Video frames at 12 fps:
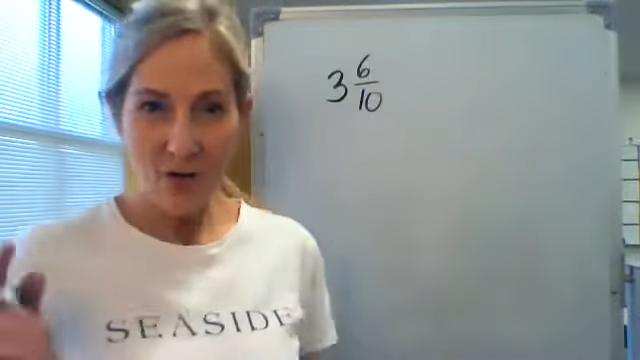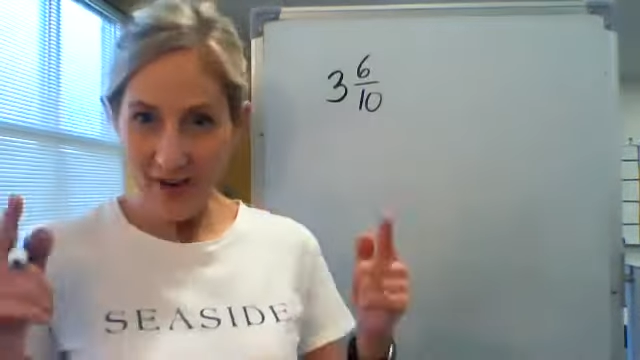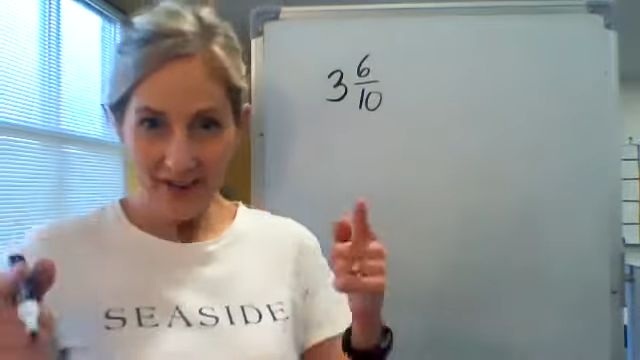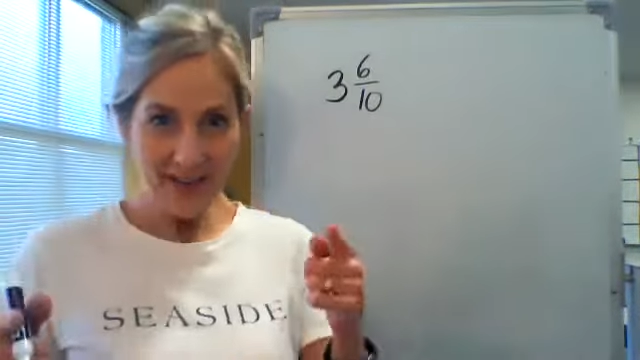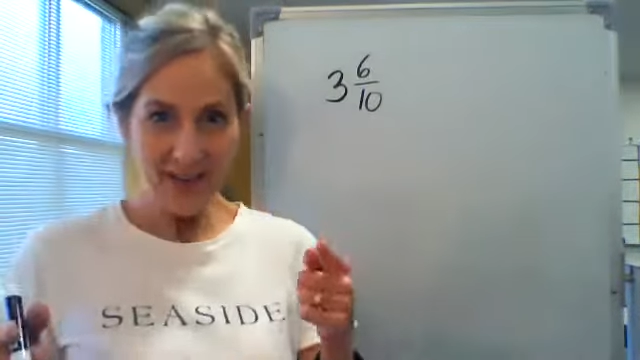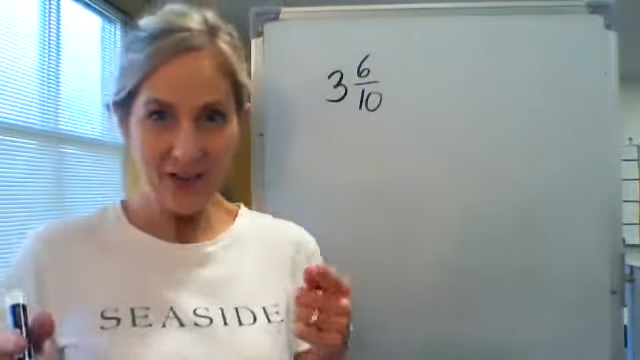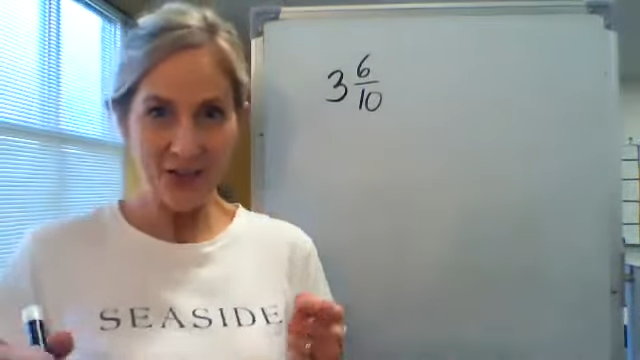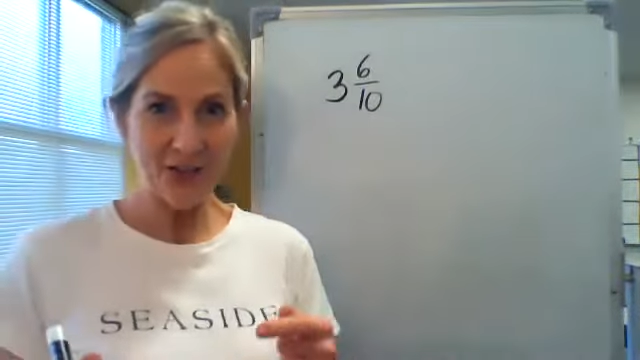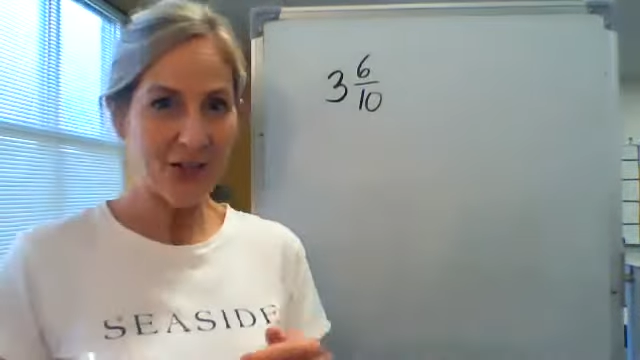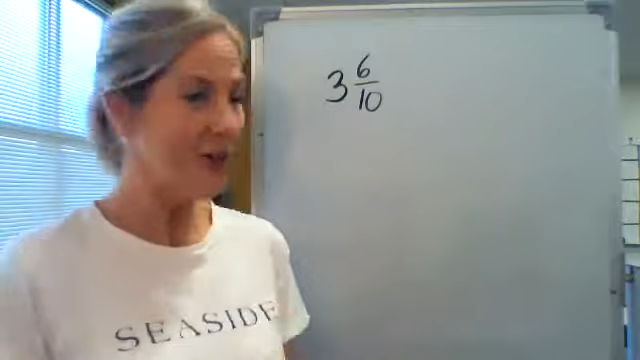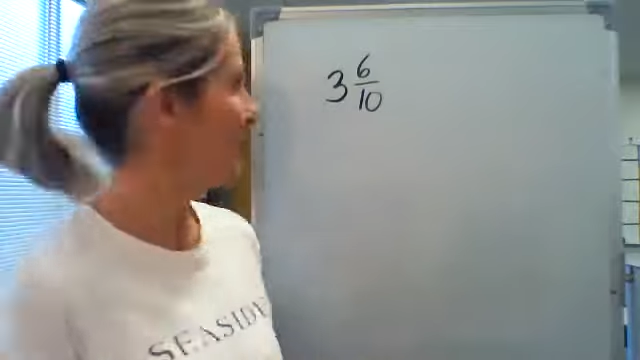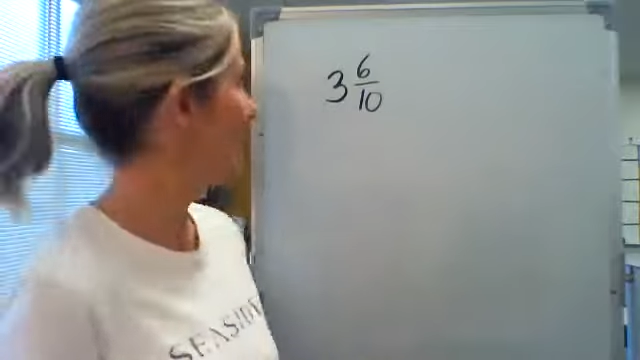All right, here's
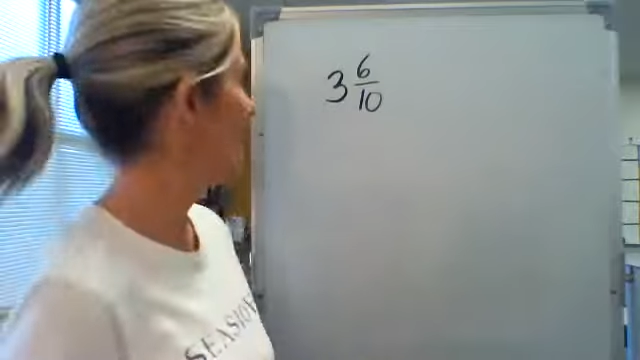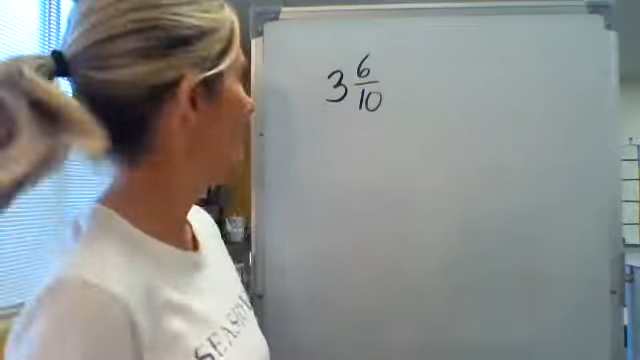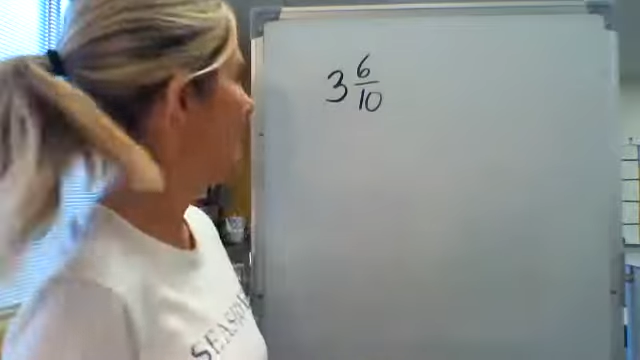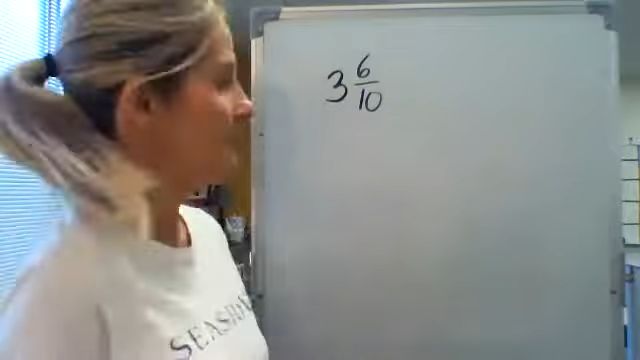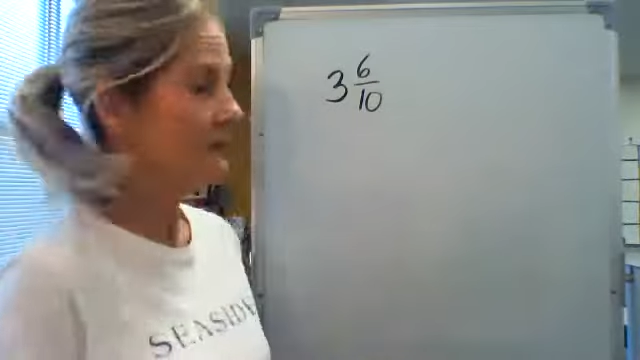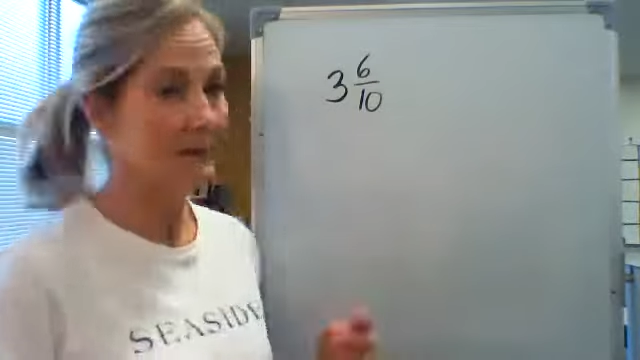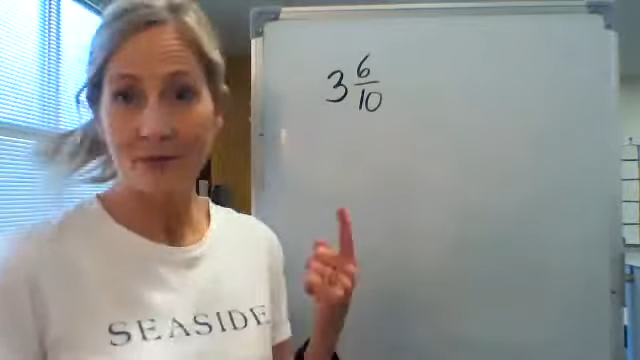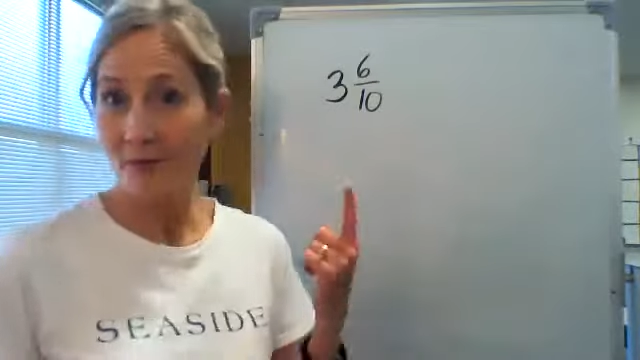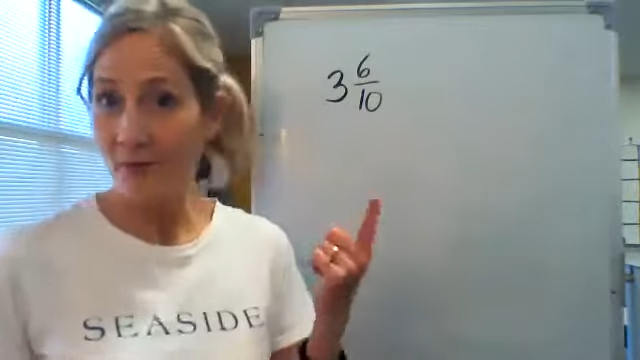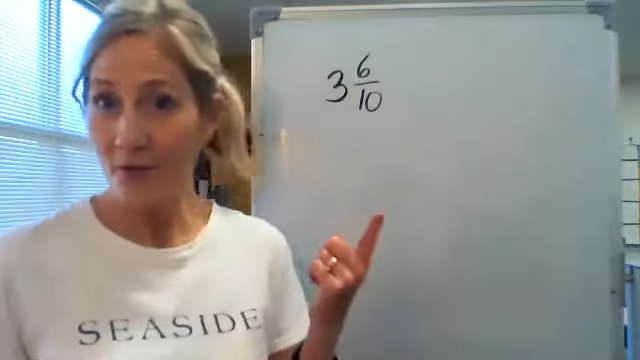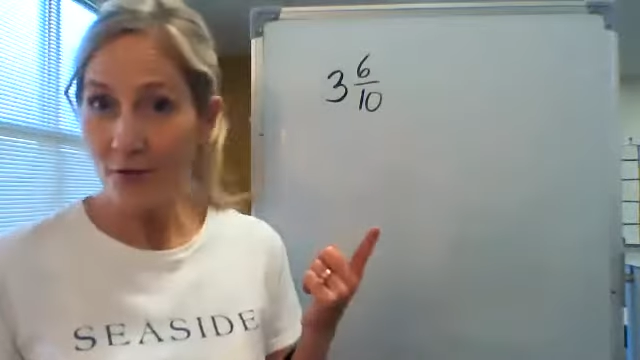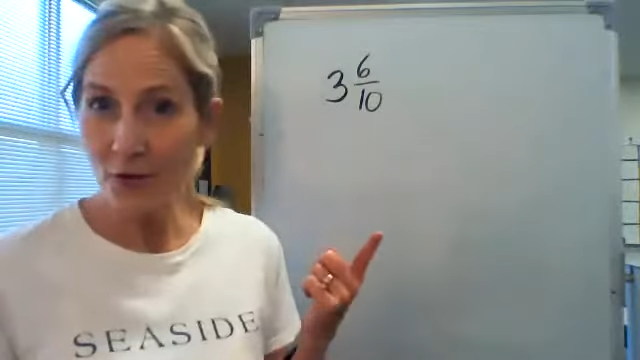another one.
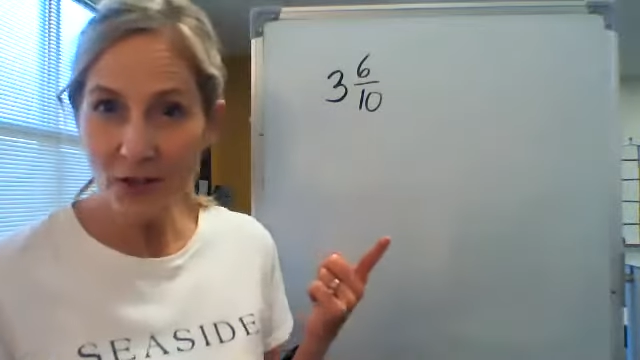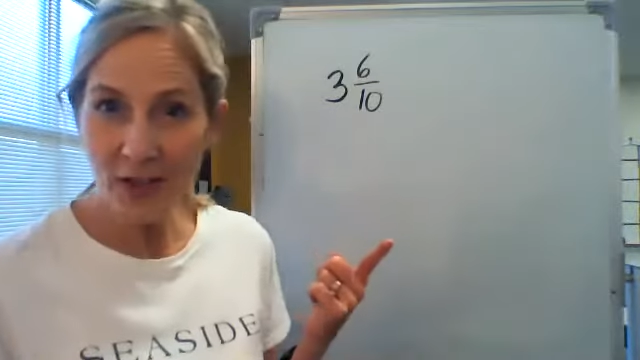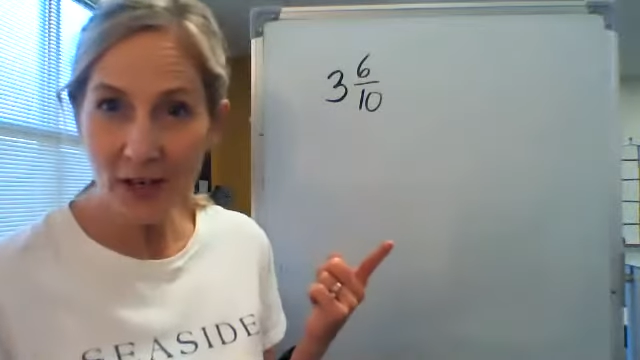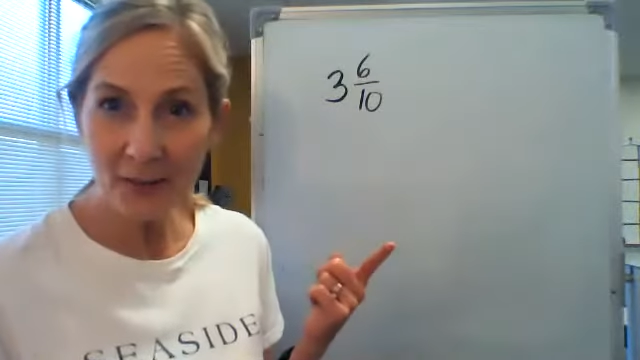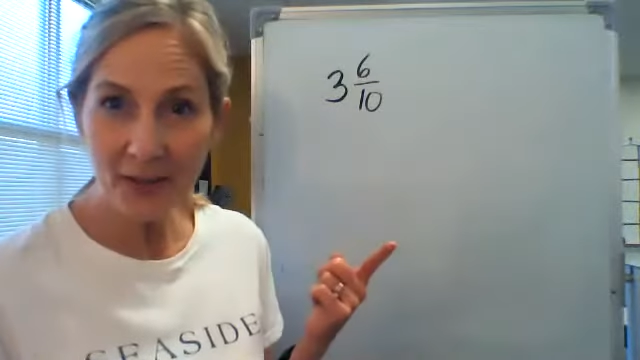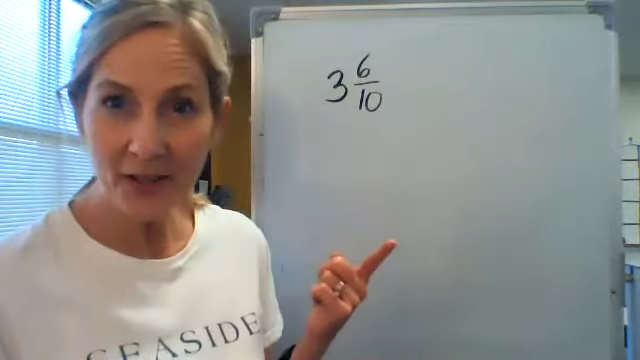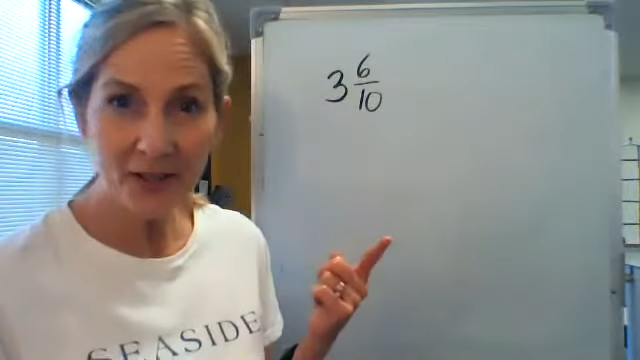First thing I'm